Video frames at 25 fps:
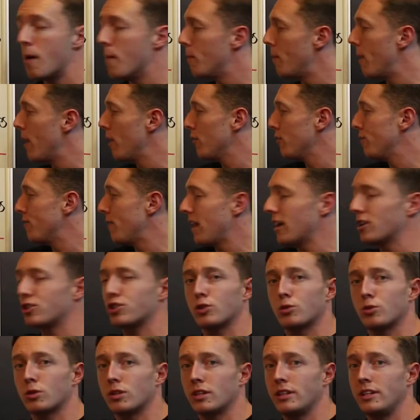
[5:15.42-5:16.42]

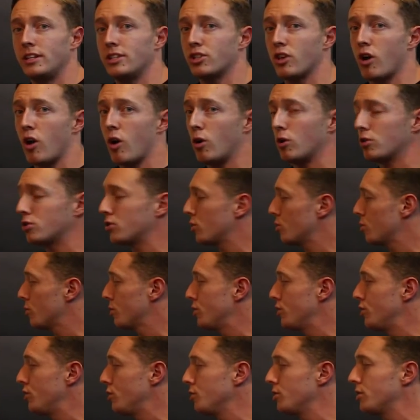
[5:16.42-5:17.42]
Myofascial release also
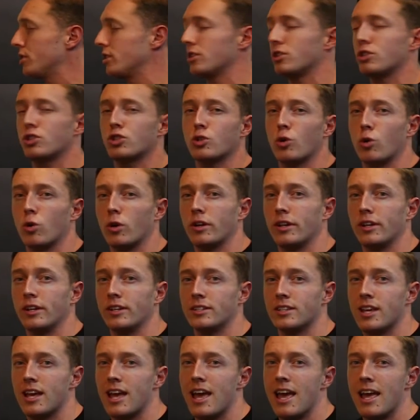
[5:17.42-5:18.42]
reduces
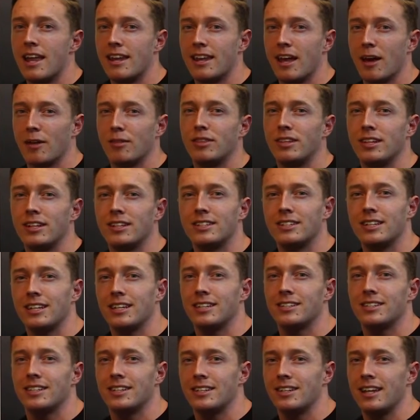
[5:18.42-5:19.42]
soreness. Now, this
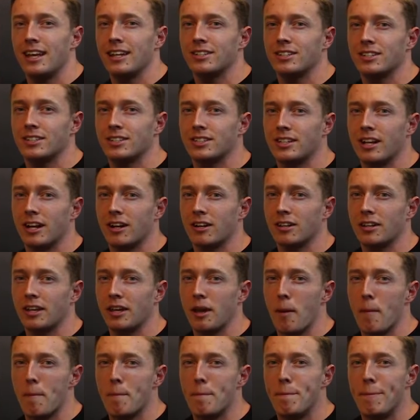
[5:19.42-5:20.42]
isn't
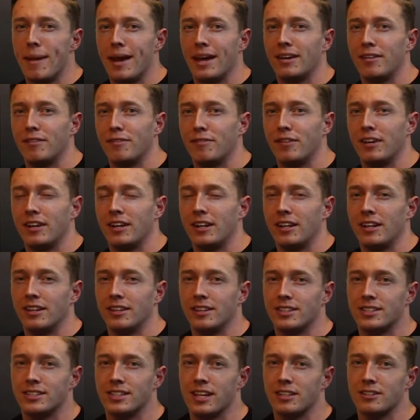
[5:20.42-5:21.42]
necessarily a benefit in
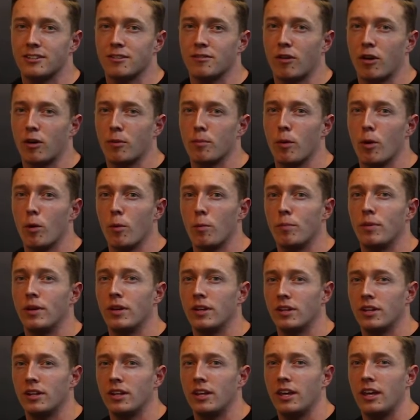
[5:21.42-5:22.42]
the sense of our
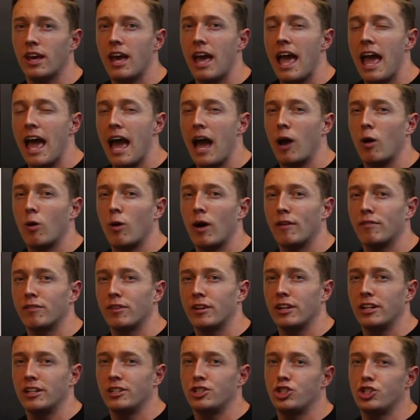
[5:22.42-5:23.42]
mobility.
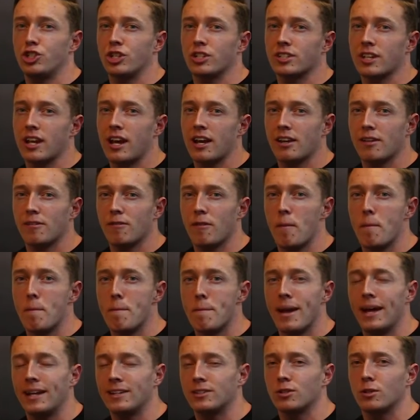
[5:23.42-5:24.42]
However, it's just kind of a
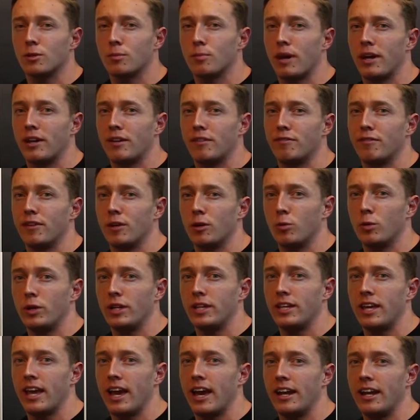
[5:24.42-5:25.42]
mental benefit
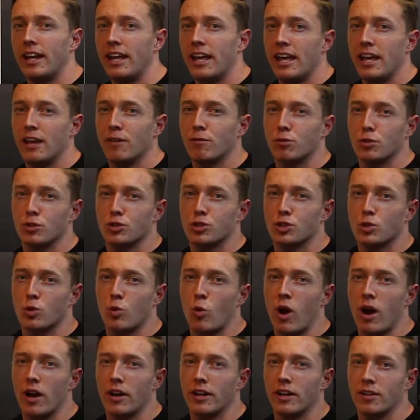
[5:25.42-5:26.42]
we get if we're
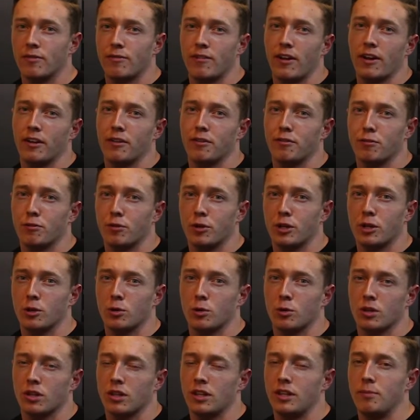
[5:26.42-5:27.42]
squatting very
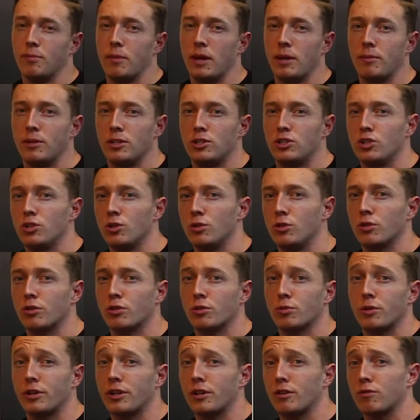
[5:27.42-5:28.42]
frequently, maybe 2,
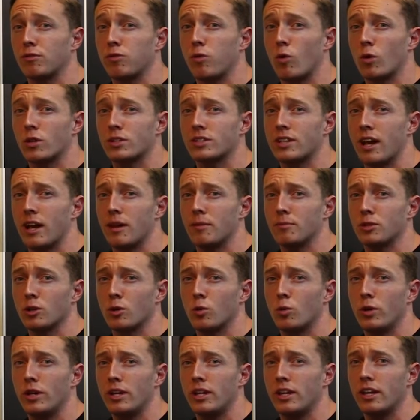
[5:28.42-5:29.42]
3, or 4 times
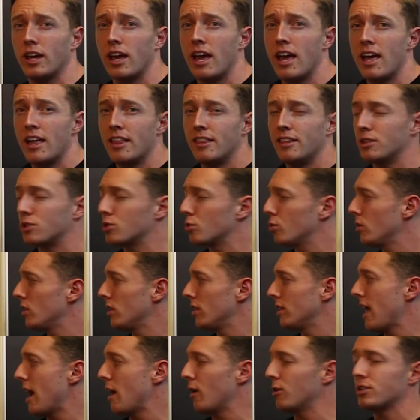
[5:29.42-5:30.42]
a week. This
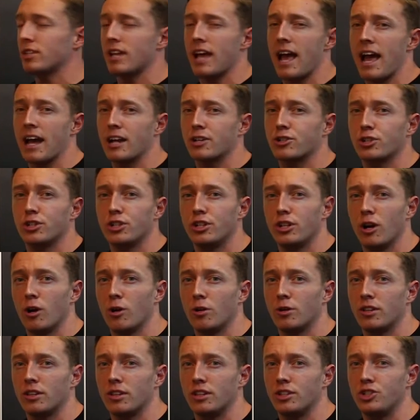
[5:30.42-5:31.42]
will allow us to actually
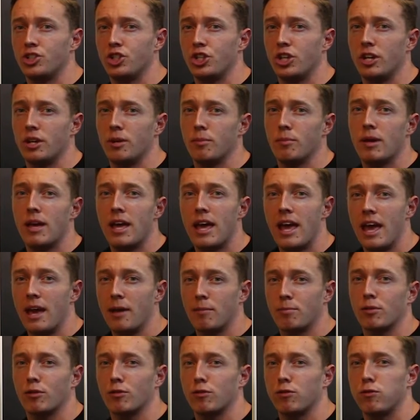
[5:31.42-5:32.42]
go into the gym
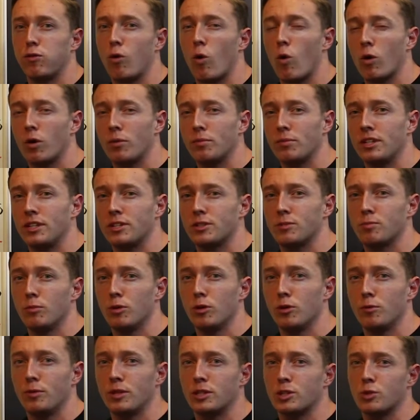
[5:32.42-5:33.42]
and perform these
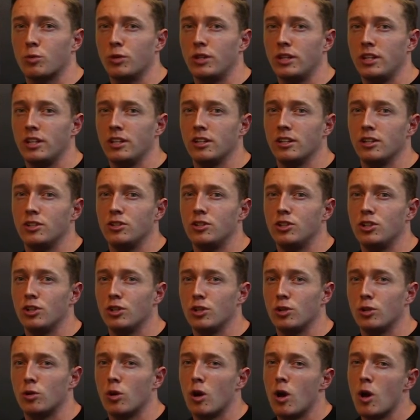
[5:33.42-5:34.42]
movements we need to
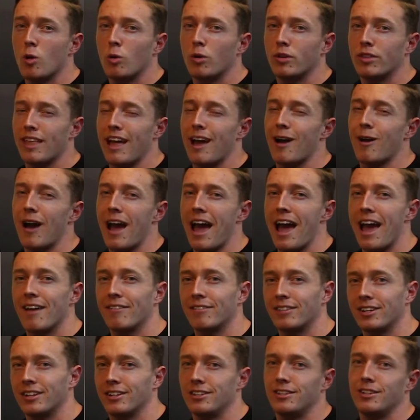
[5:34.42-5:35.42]
do without
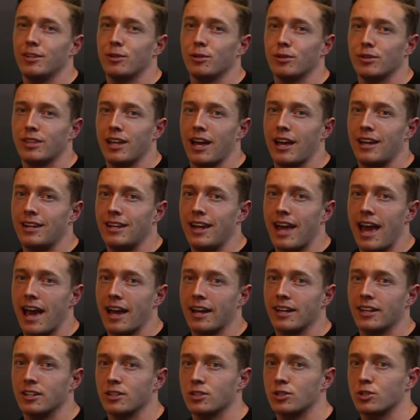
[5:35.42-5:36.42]
having to deal with that
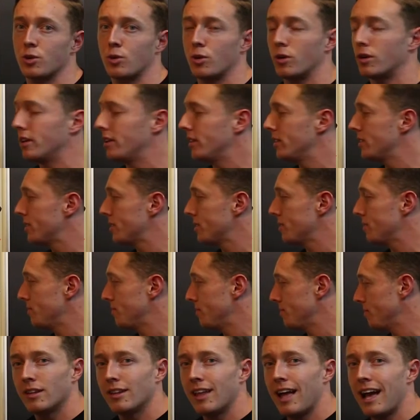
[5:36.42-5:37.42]
nagging
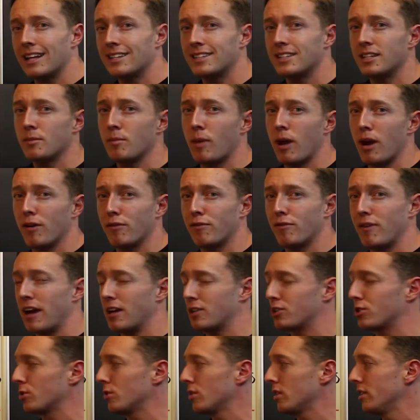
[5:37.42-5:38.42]
soreness. The last thing
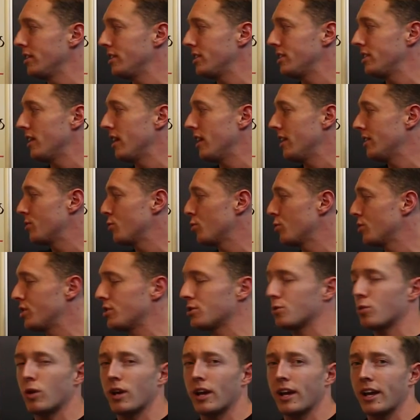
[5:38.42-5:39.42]
myofascial release does, which
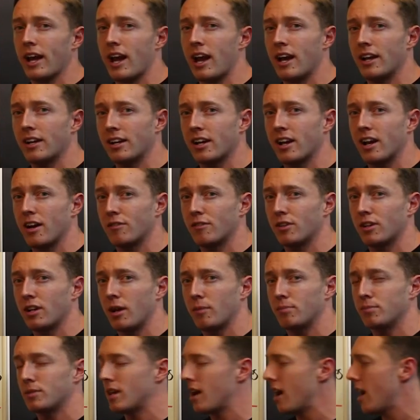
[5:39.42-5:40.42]
is what I kind of covered
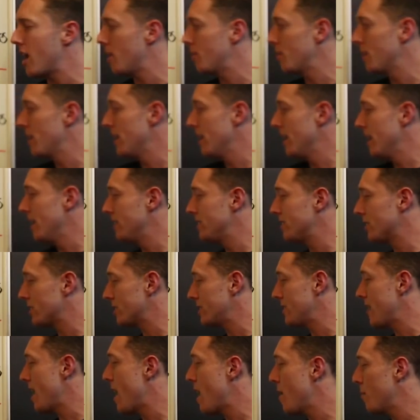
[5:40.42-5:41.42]
up top, is
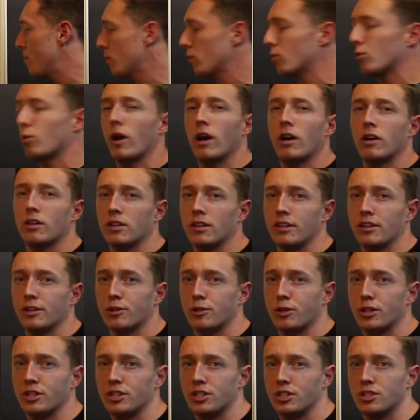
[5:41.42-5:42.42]
it temporarily
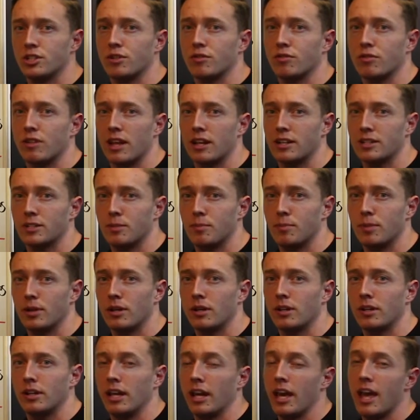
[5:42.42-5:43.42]
increases your
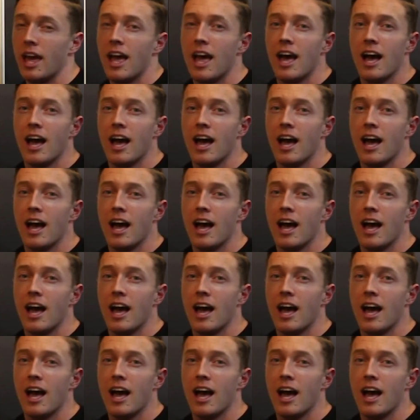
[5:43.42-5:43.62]
flexibility.